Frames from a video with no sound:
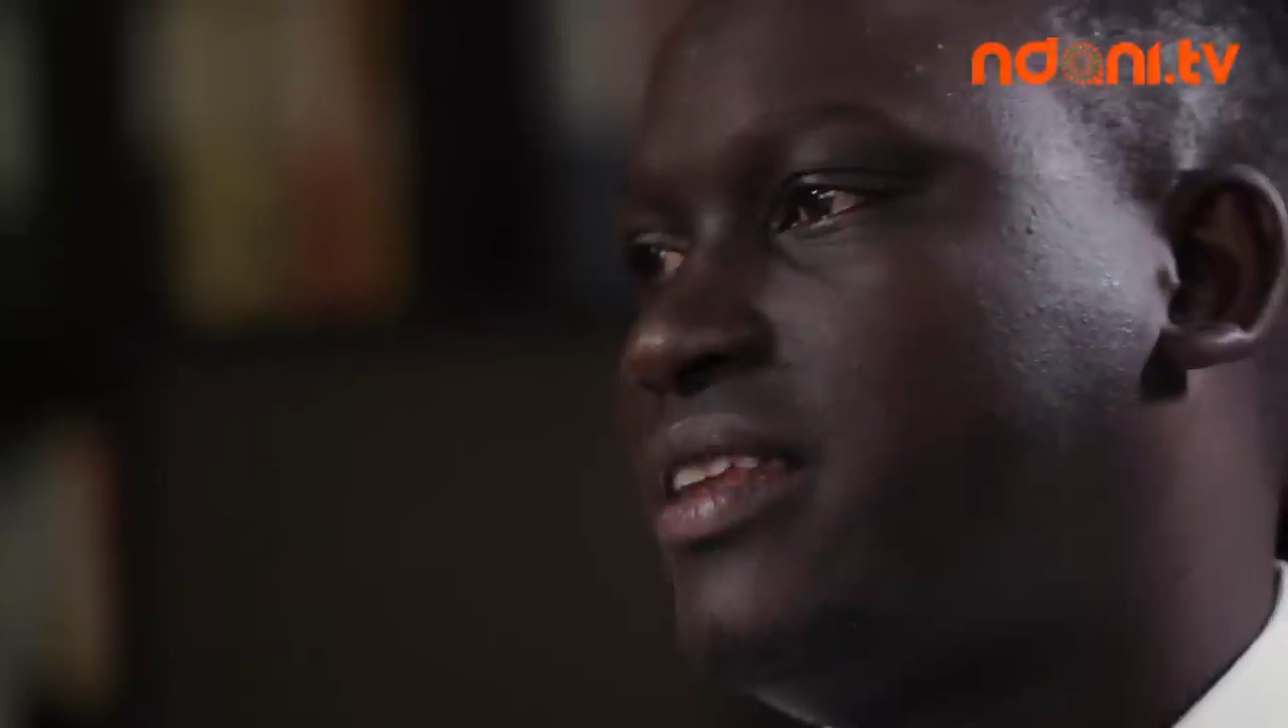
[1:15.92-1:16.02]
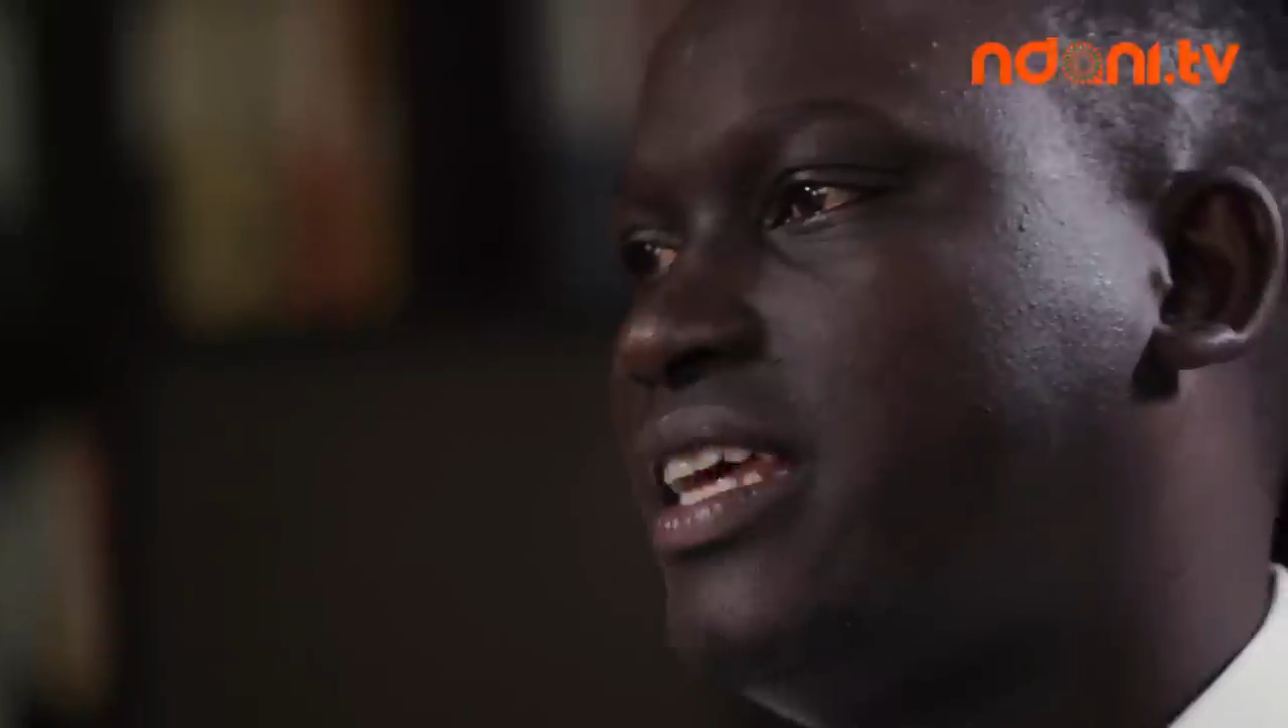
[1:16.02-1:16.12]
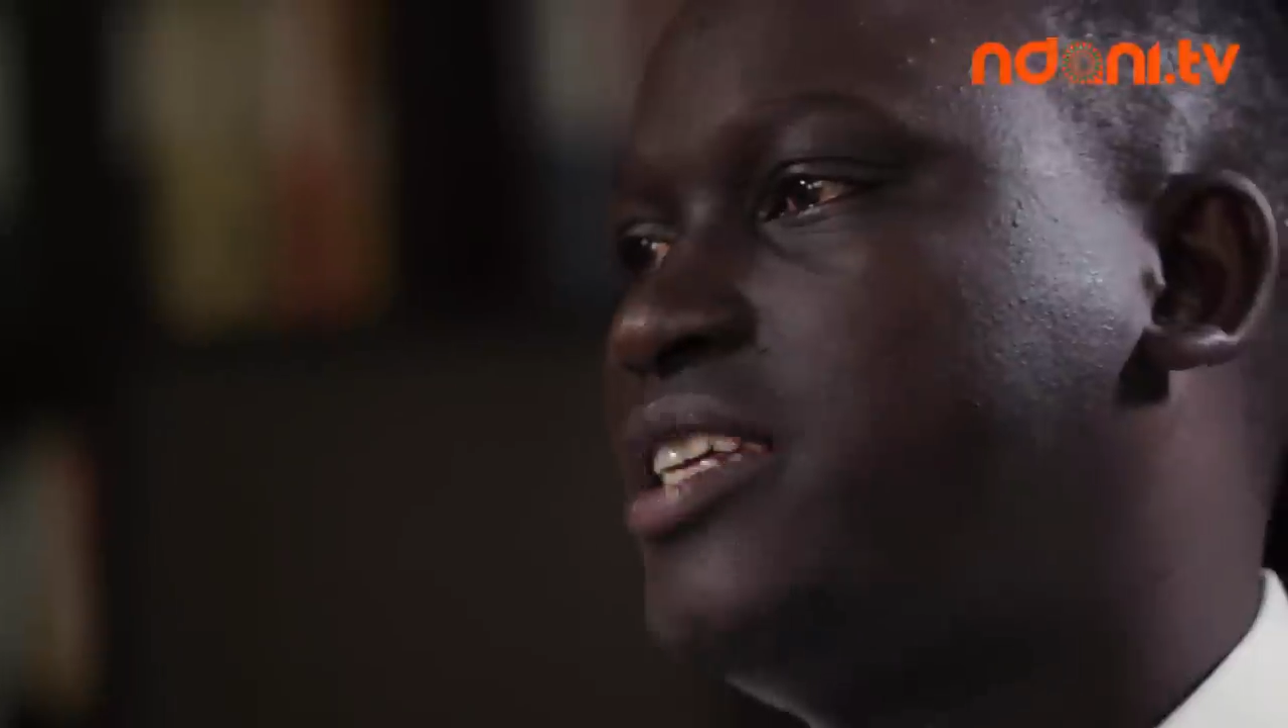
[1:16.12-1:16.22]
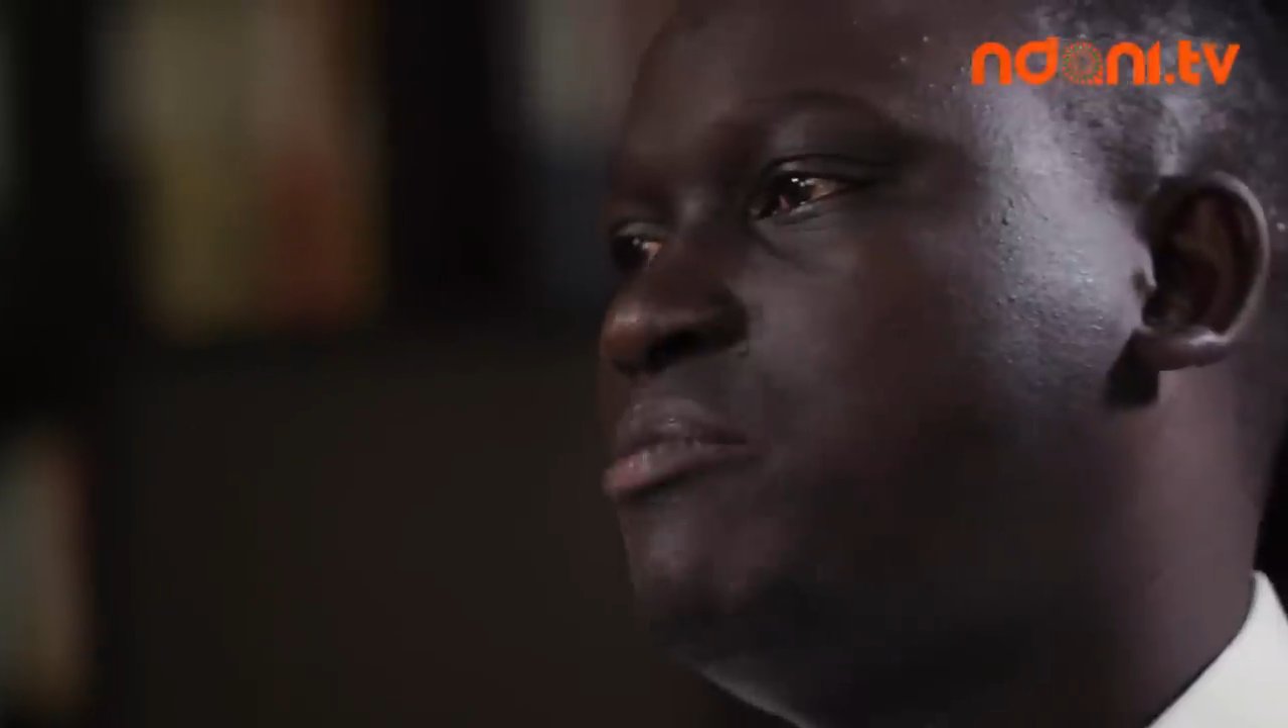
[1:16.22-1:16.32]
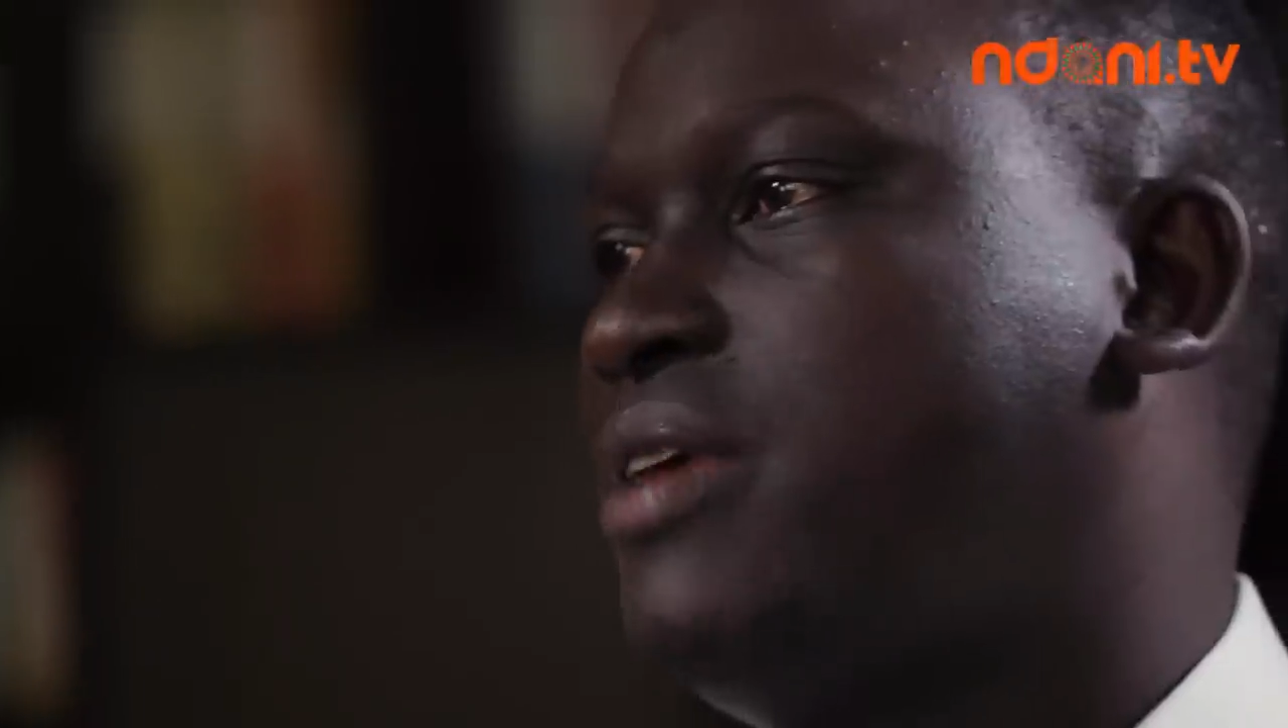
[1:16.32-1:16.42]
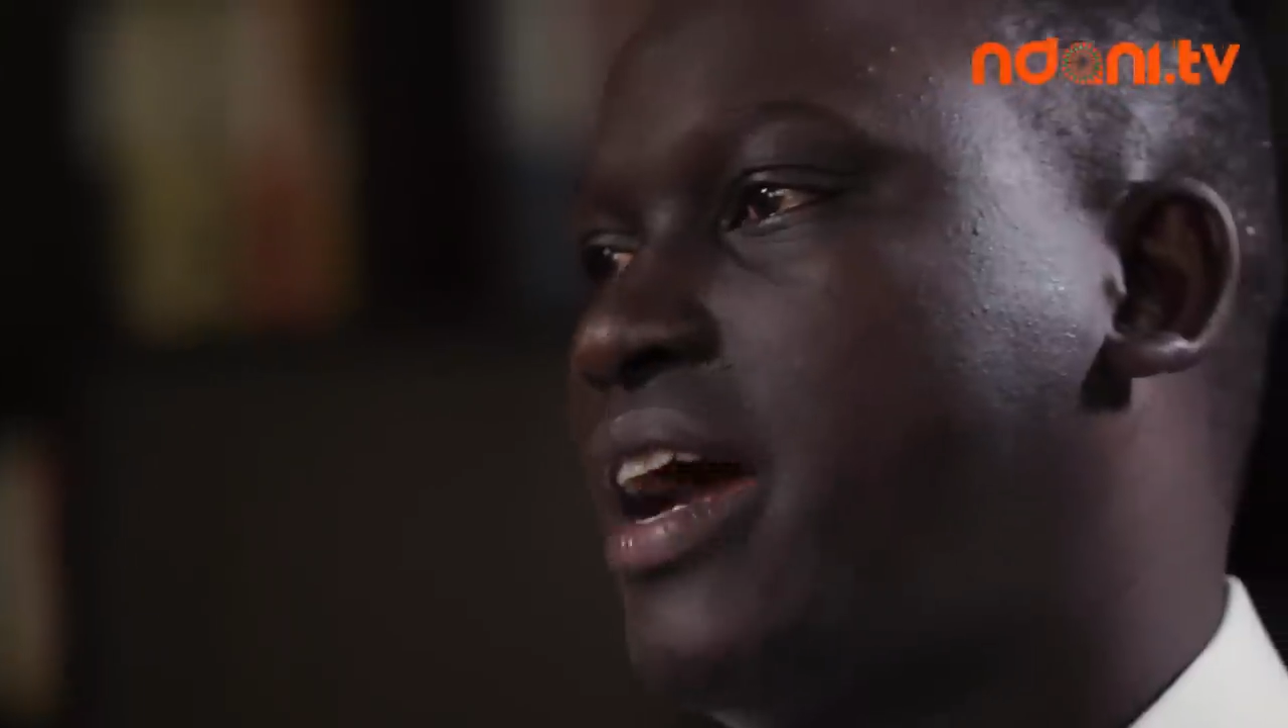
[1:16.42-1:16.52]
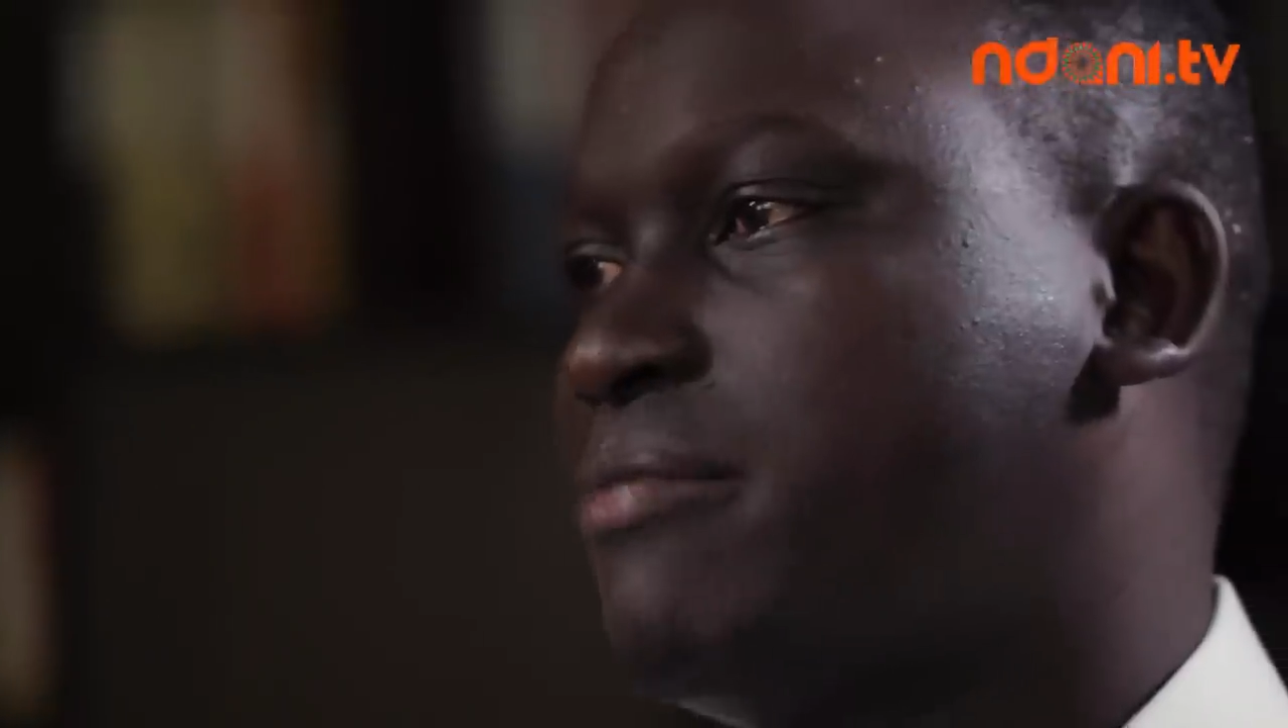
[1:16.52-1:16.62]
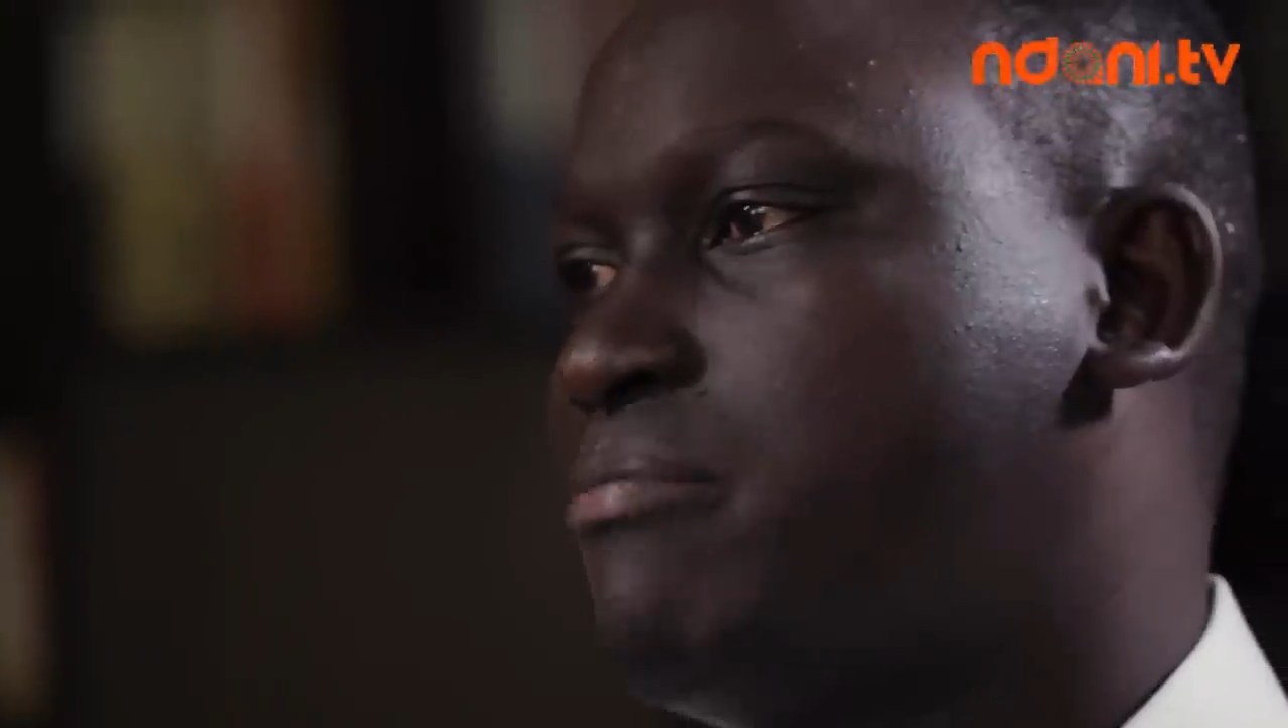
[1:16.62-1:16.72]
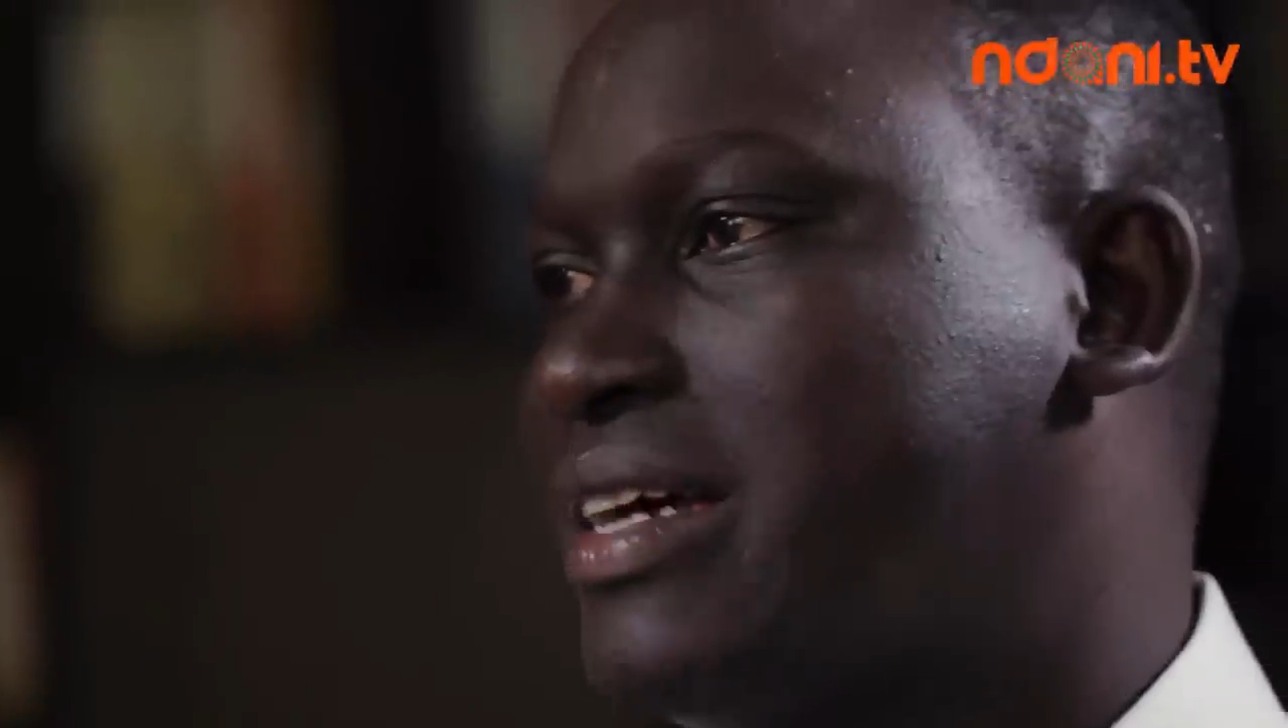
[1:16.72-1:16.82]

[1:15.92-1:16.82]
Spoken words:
let it be at